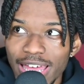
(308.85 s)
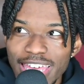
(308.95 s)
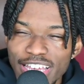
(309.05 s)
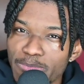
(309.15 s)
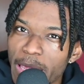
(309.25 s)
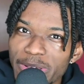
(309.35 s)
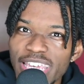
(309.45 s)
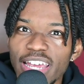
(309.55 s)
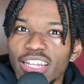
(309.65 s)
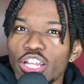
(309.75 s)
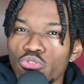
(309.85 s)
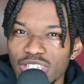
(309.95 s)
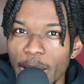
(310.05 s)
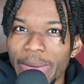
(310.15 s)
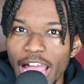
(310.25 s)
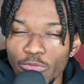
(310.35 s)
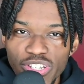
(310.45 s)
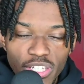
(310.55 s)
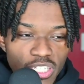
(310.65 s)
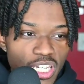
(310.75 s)
I think he's maybe taken a little step back
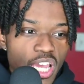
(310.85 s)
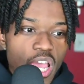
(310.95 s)
recently